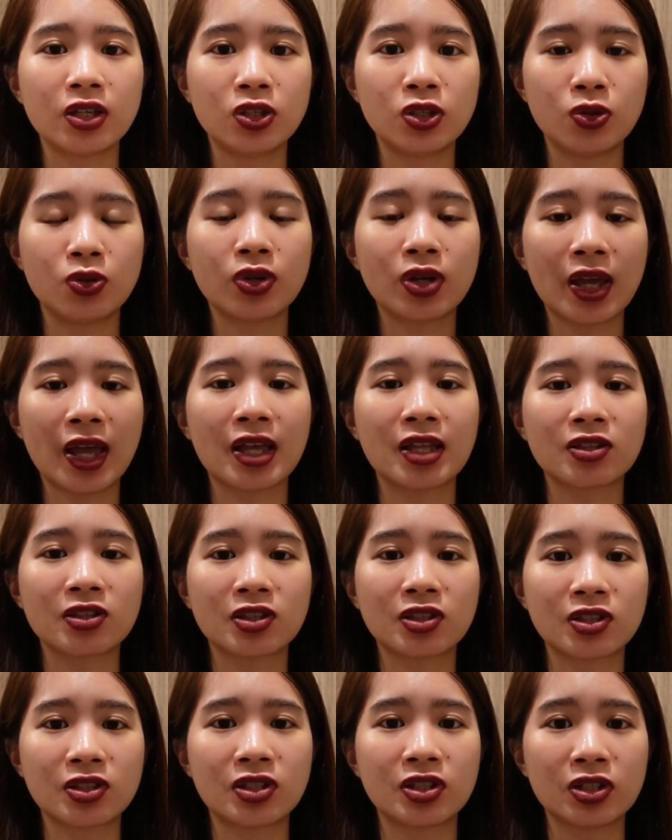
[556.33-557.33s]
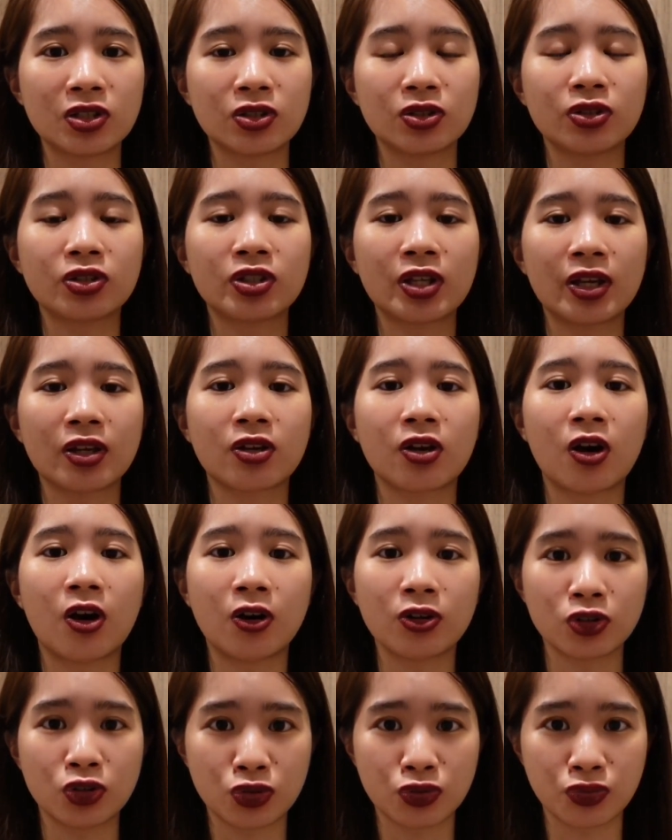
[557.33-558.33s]
you can still take
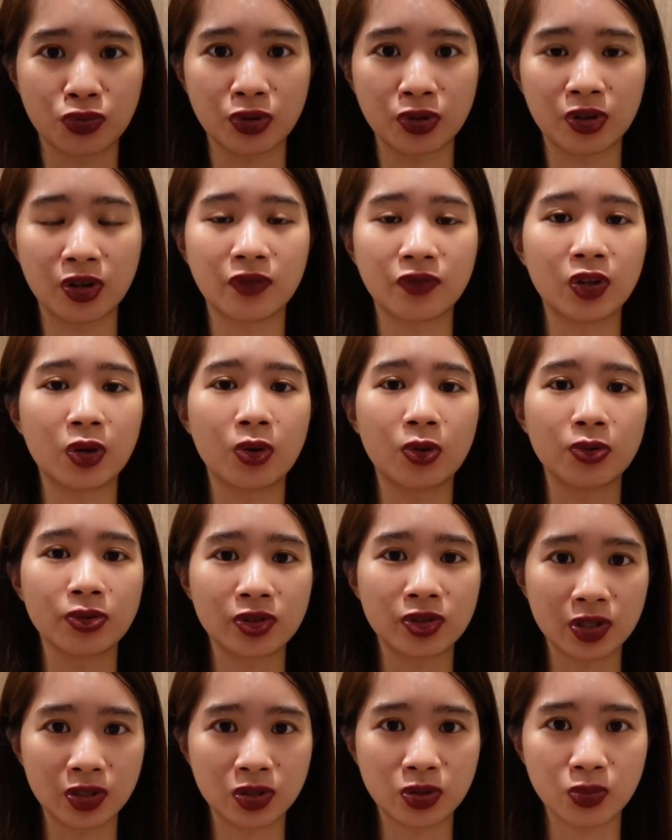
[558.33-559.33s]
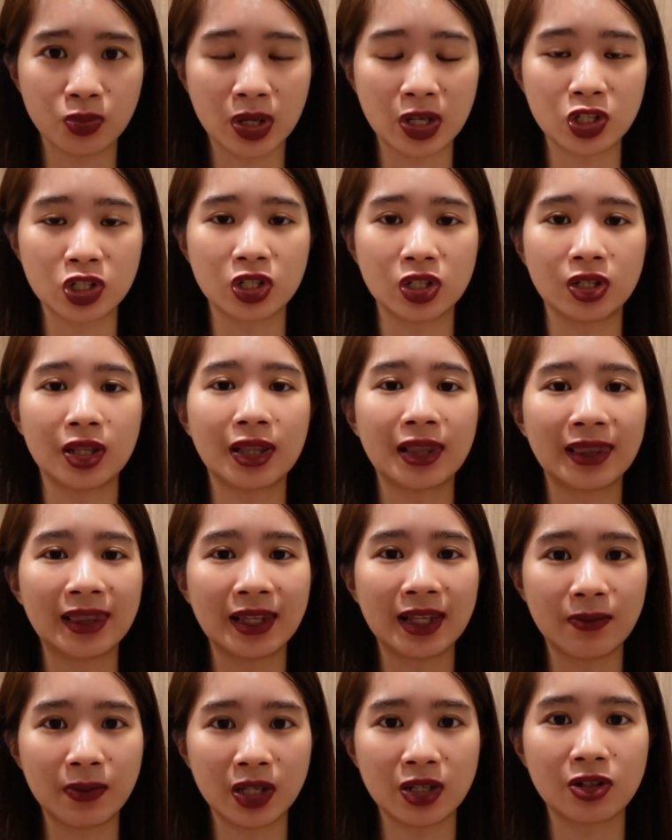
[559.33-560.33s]
control of the whole situation,
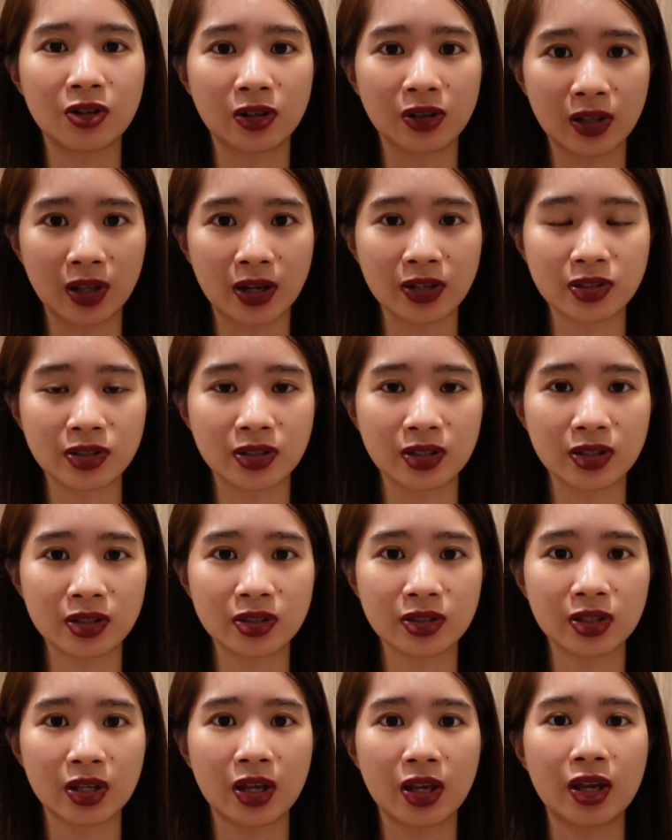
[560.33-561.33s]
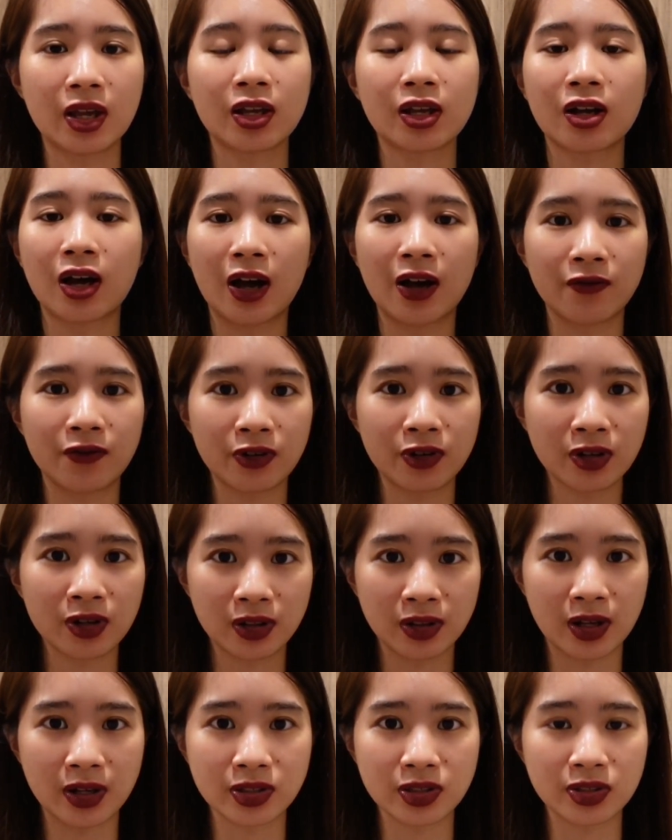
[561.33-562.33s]
limit your losses, cover your
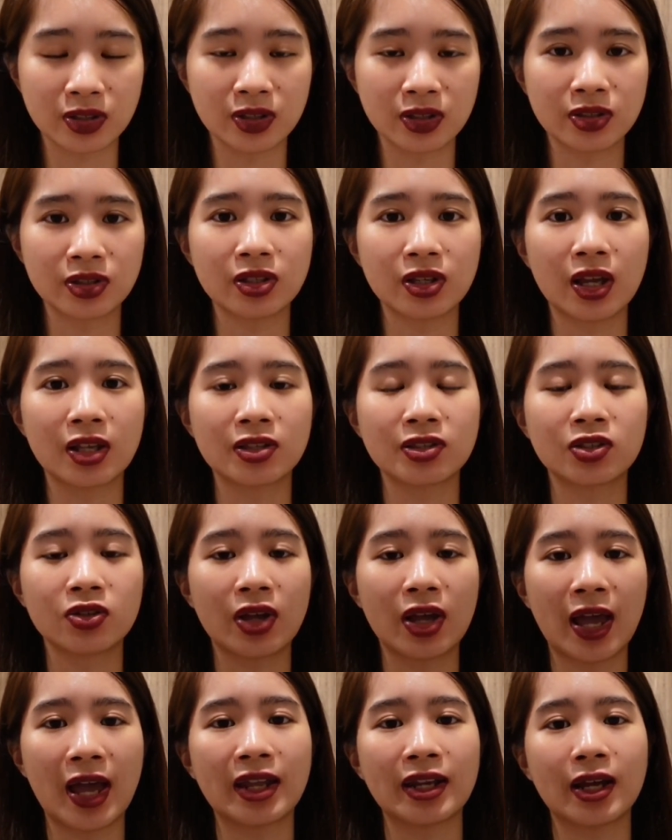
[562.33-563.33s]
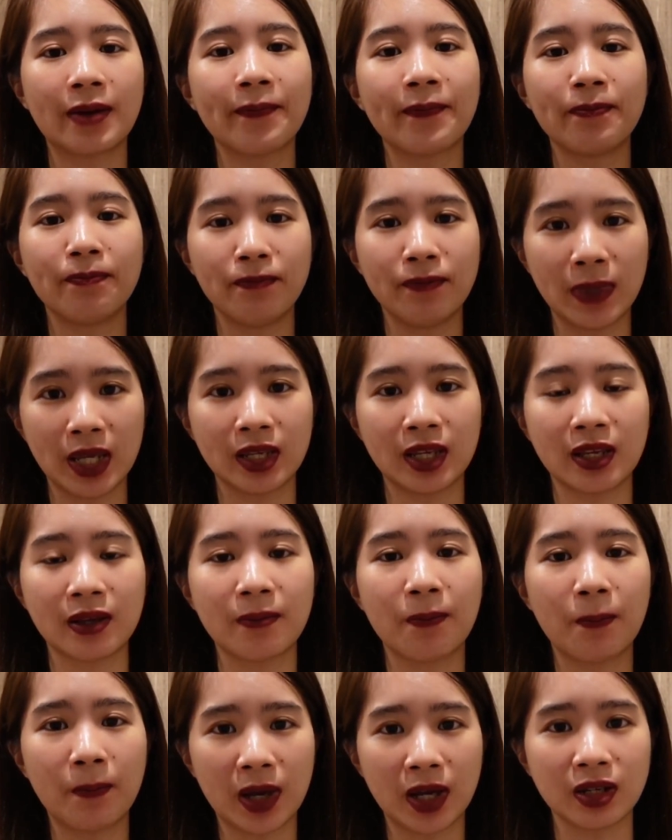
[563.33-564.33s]
losses, and still end up
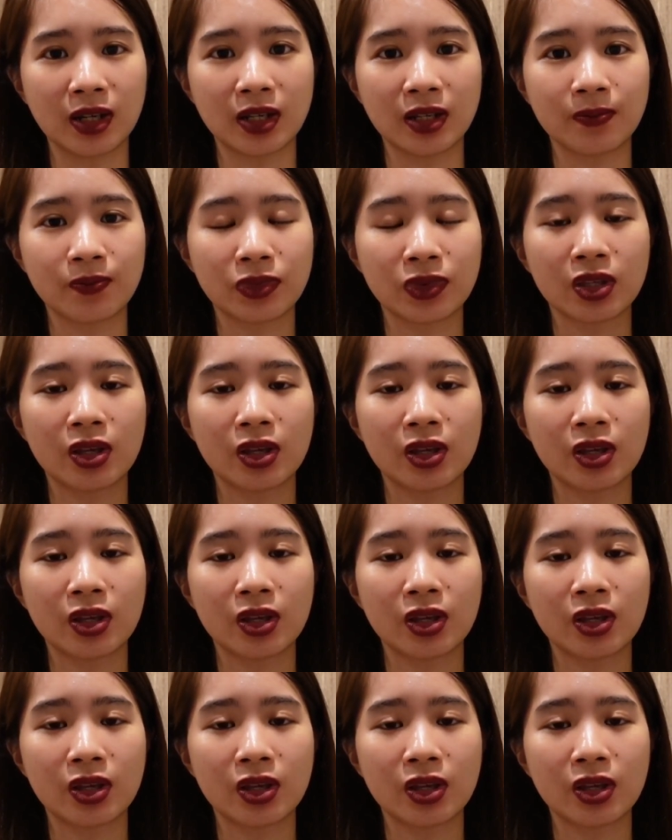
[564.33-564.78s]
making money.